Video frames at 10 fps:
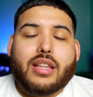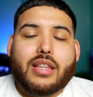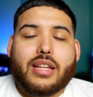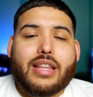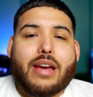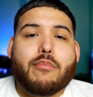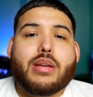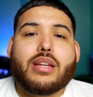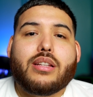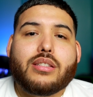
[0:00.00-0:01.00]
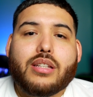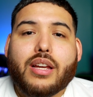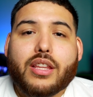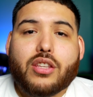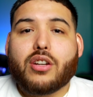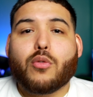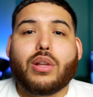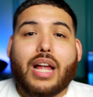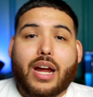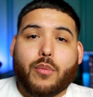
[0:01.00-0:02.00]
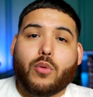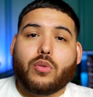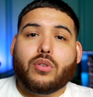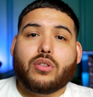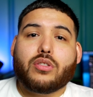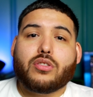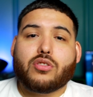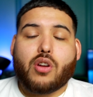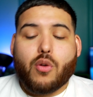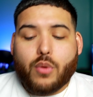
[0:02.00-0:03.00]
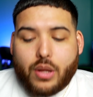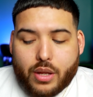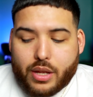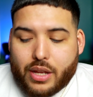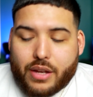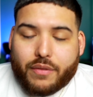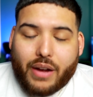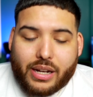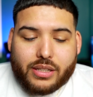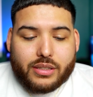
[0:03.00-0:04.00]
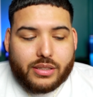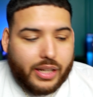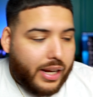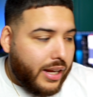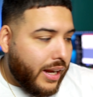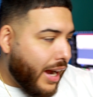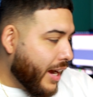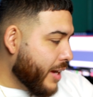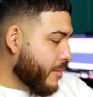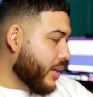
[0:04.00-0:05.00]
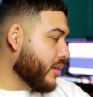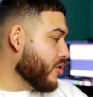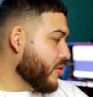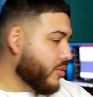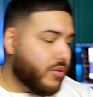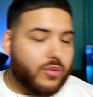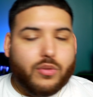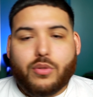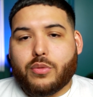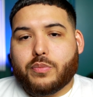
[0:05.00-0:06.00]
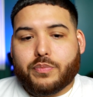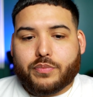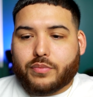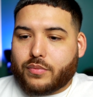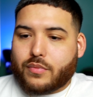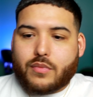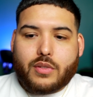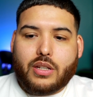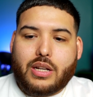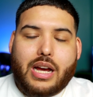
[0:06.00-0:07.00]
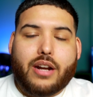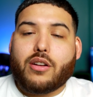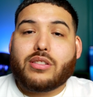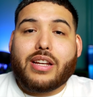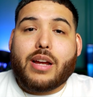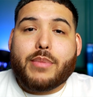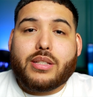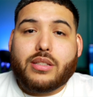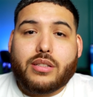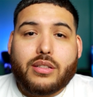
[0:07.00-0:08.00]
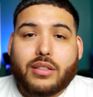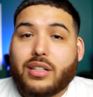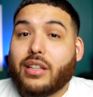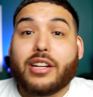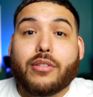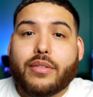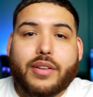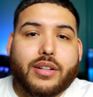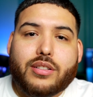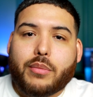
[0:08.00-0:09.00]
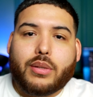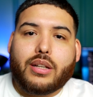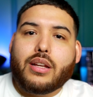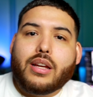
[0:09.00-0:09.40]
then that means you're reliable. So if I say I'm into, I don't know, say I'm into calligraphy or something,